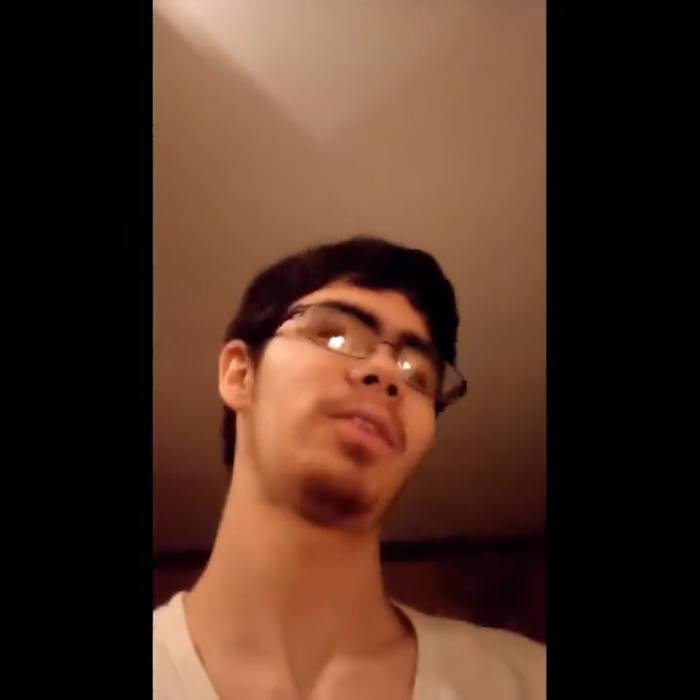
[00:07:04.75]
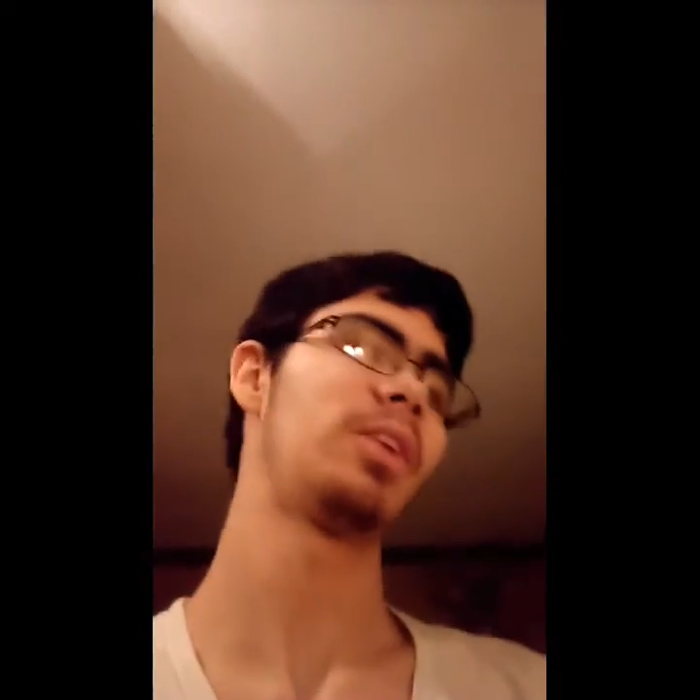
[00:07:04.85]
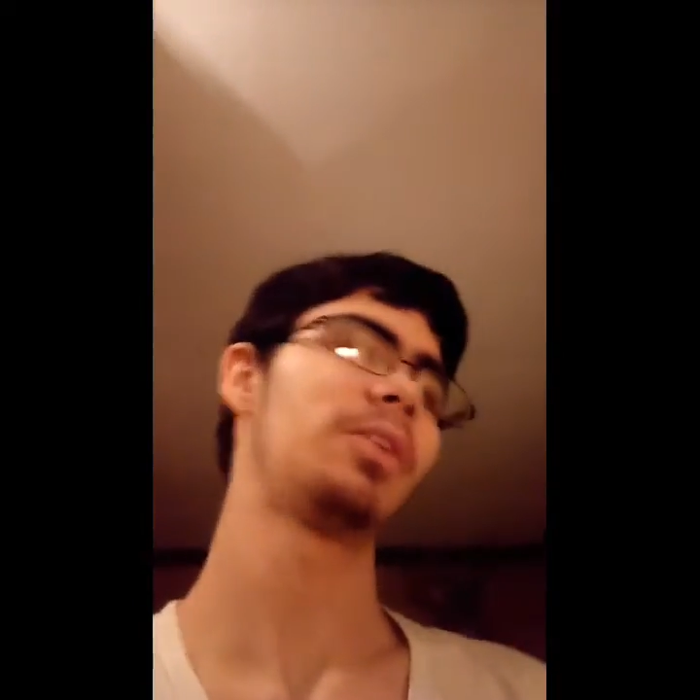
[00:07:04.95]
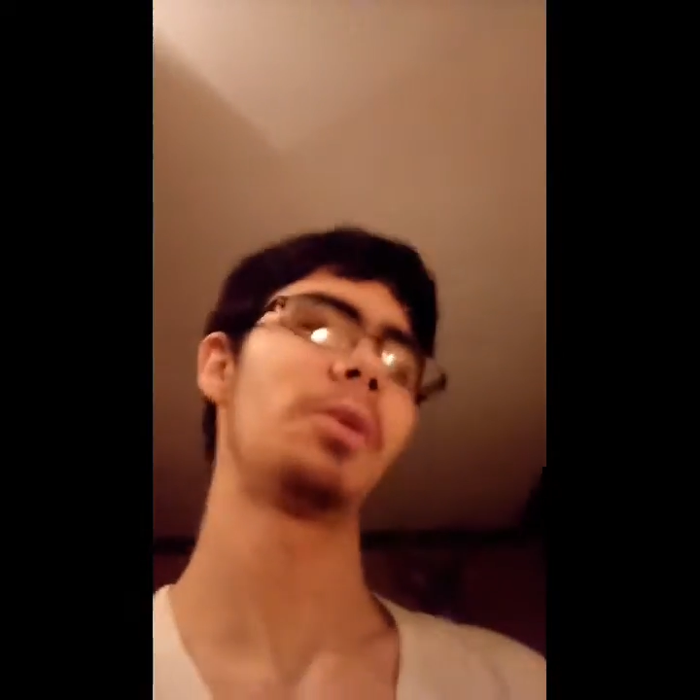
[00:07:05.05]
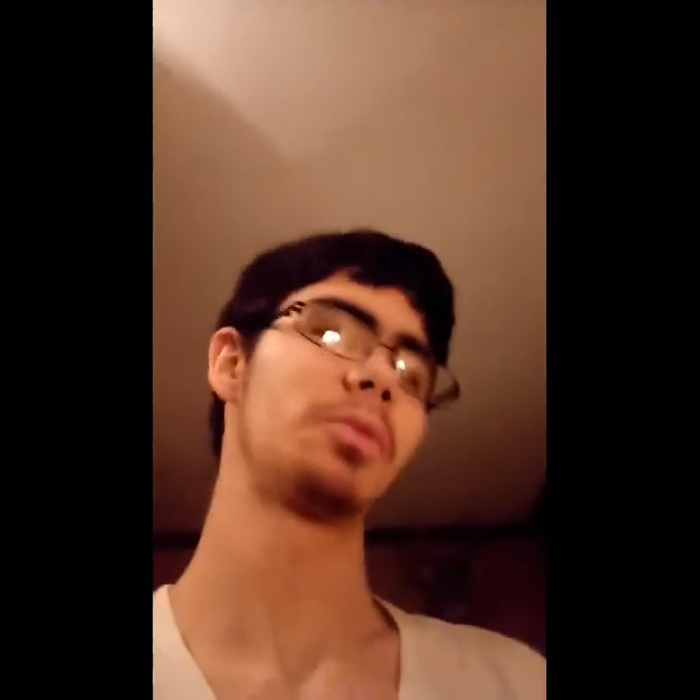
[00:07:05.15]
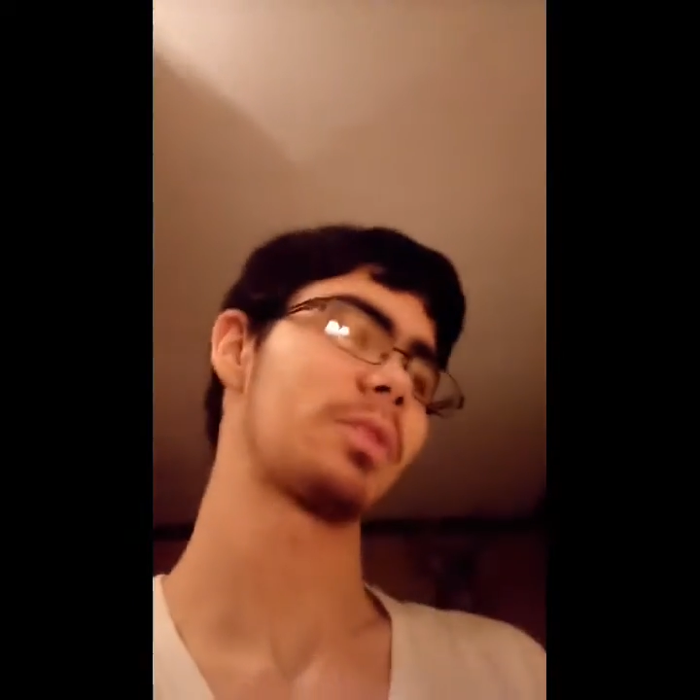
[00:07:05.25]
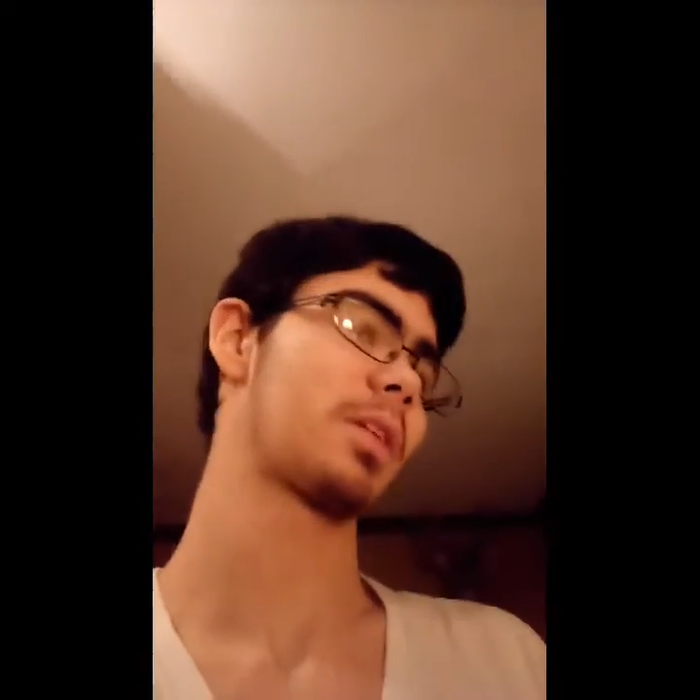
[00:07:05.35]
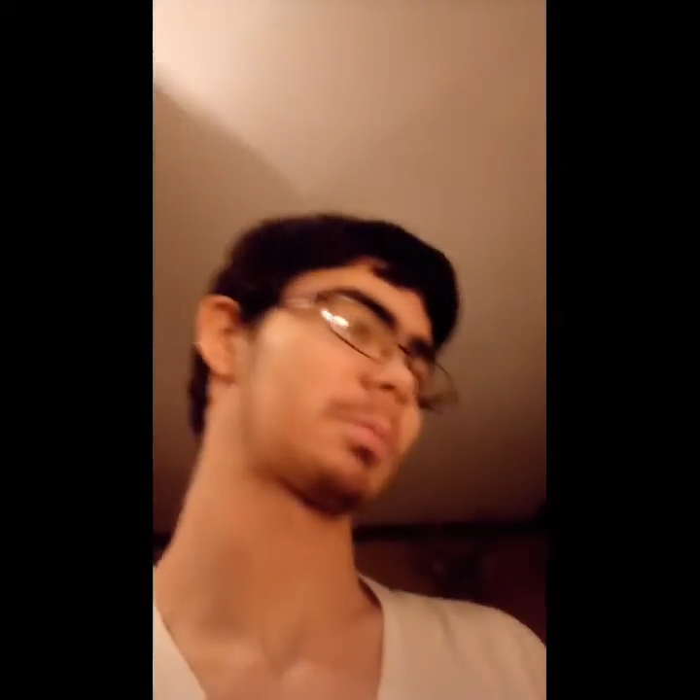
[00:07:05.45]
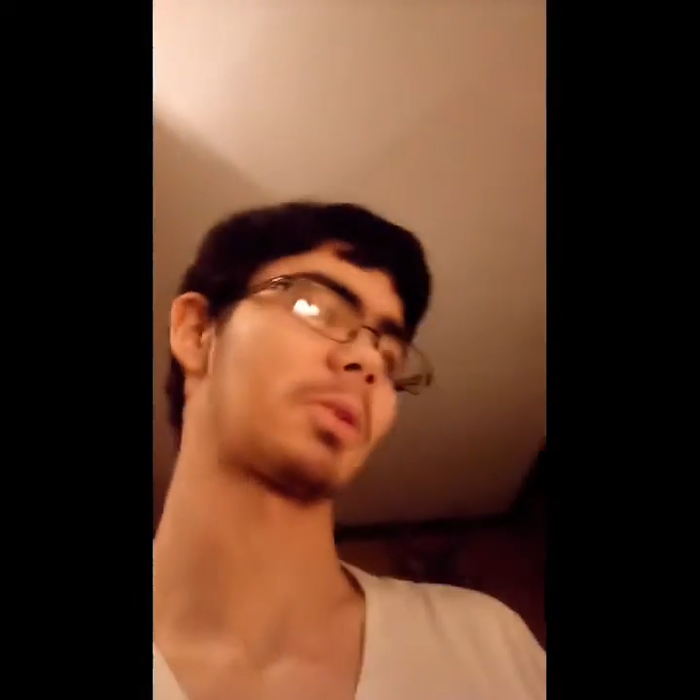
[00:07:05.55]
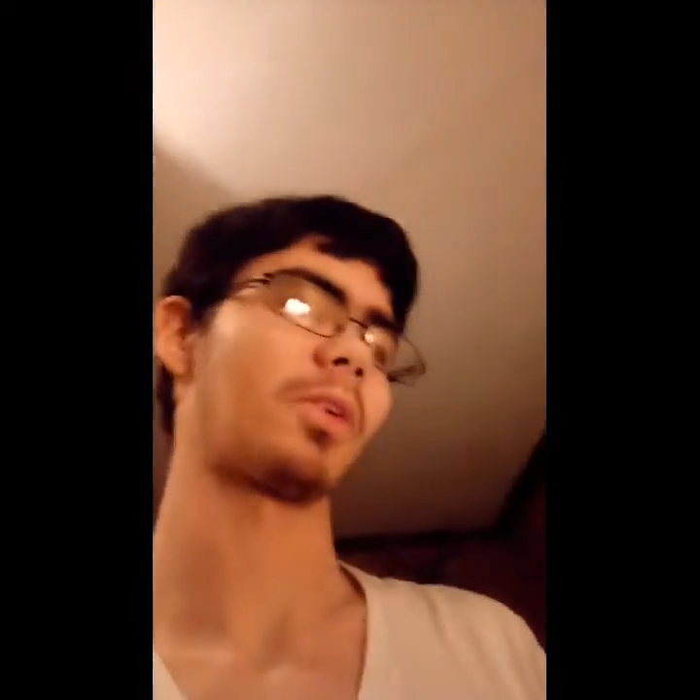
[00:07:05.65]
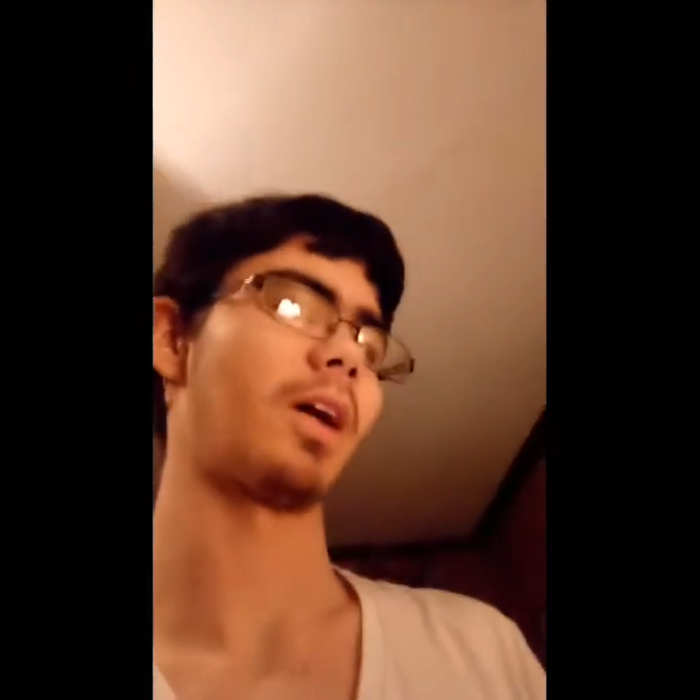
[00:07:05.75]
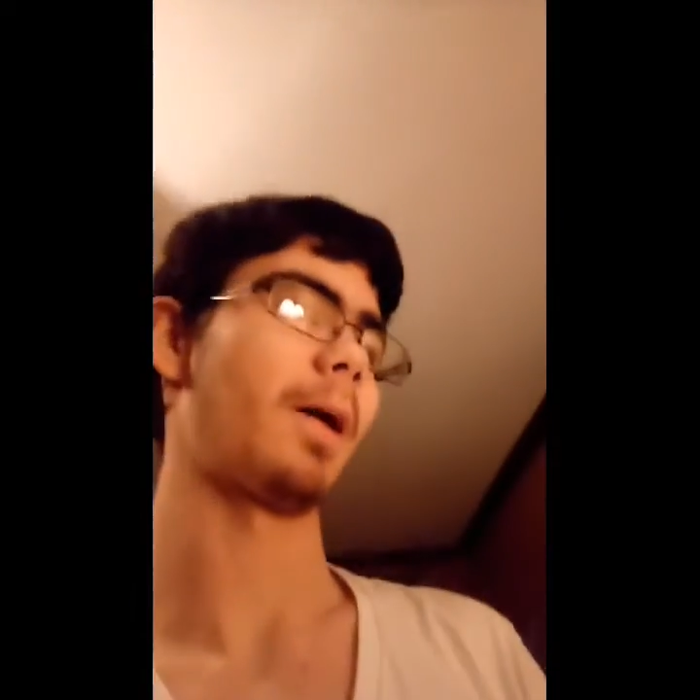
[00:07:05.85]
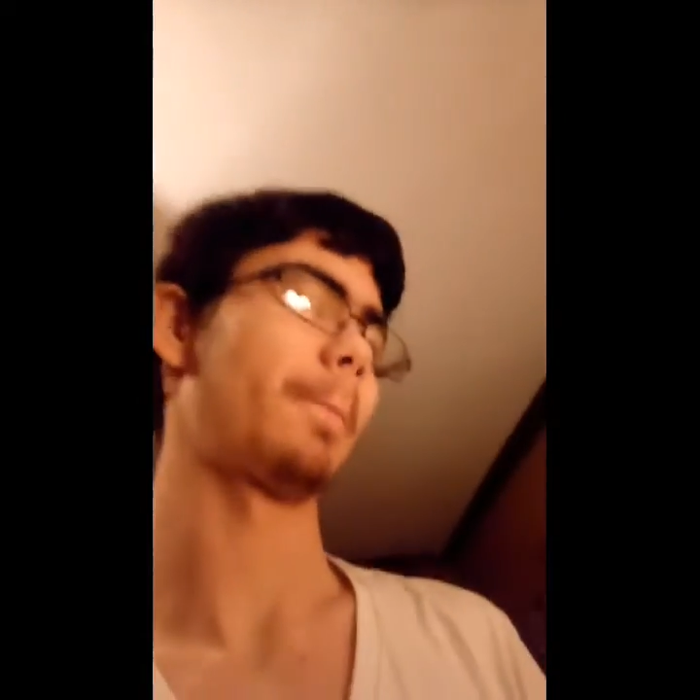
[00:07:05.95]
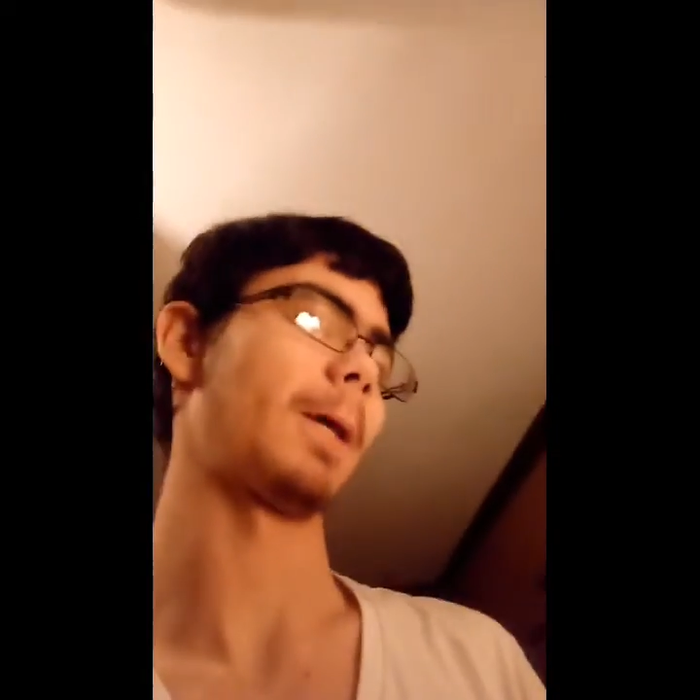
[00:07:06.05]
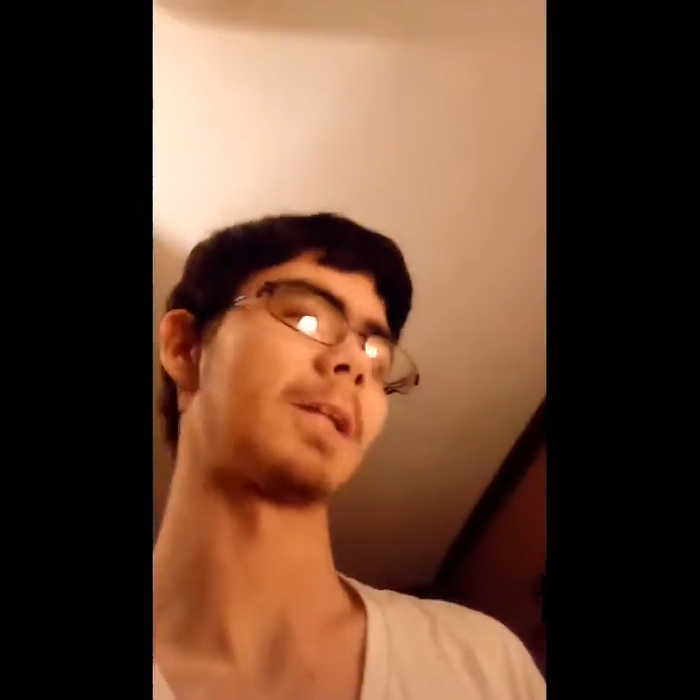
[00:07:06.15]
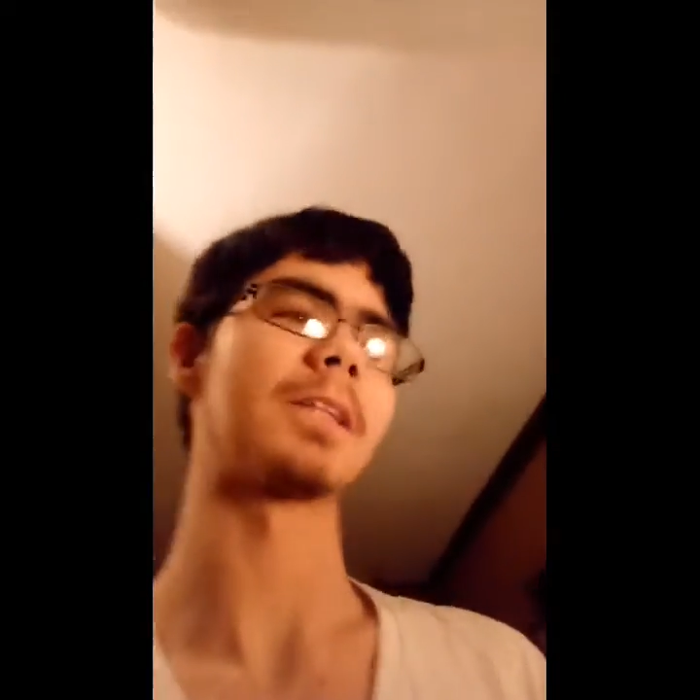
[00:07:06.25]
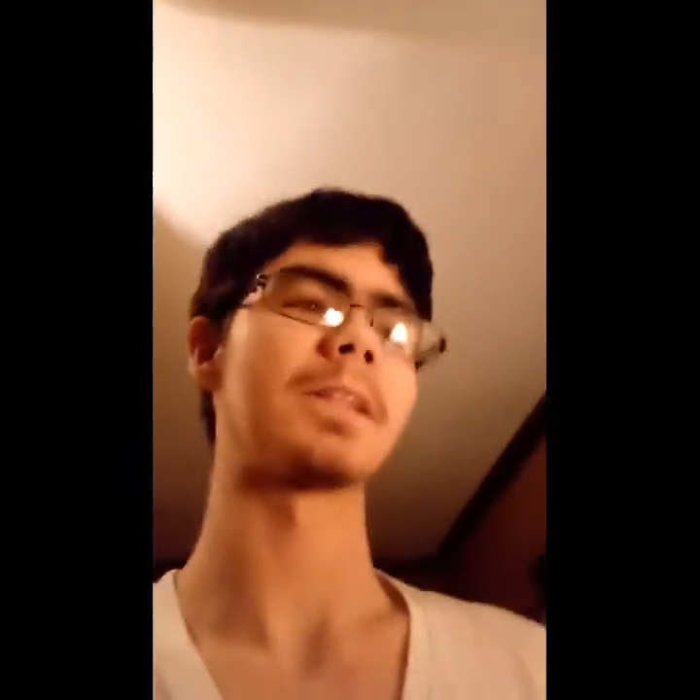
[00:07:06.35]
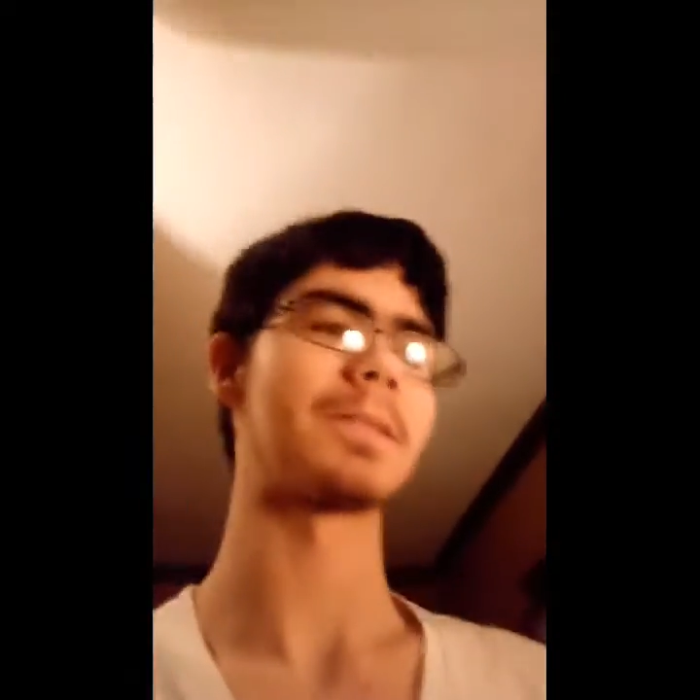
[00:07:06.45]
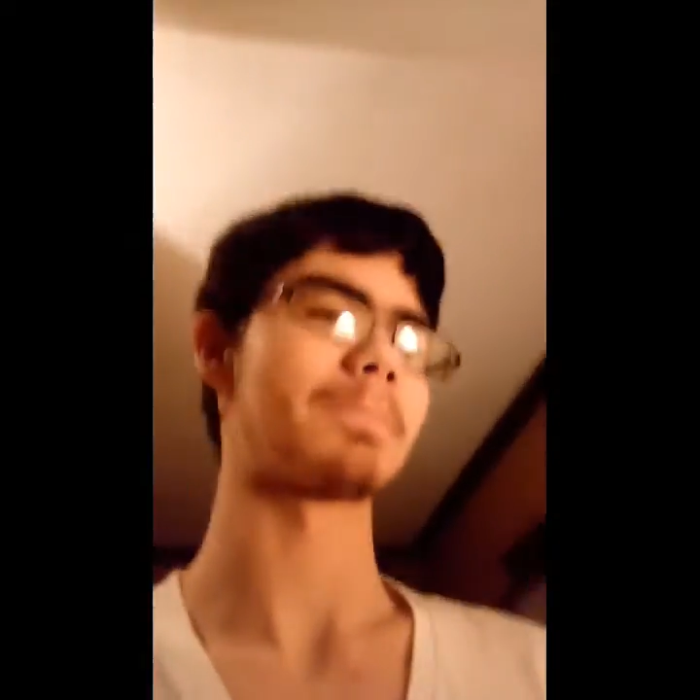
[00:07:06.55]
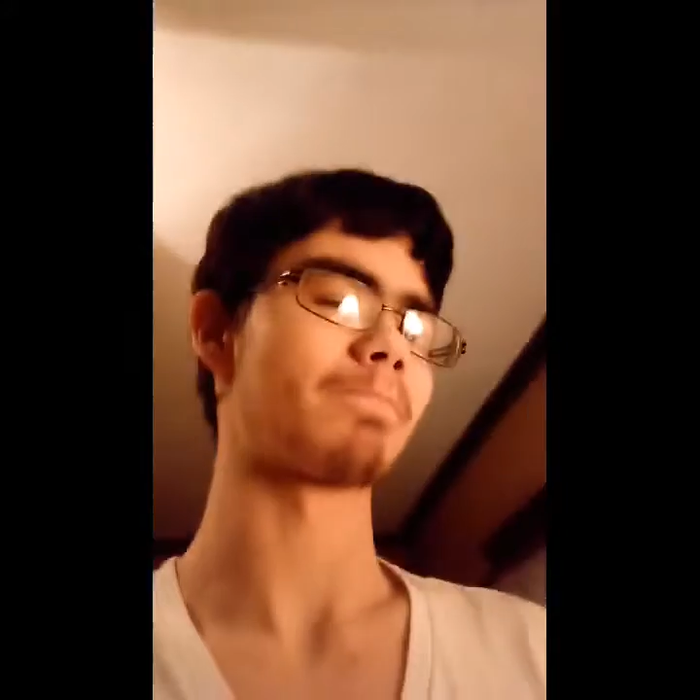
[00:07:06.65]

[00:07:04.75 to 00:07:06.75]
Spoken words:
If you don't subscribe, that's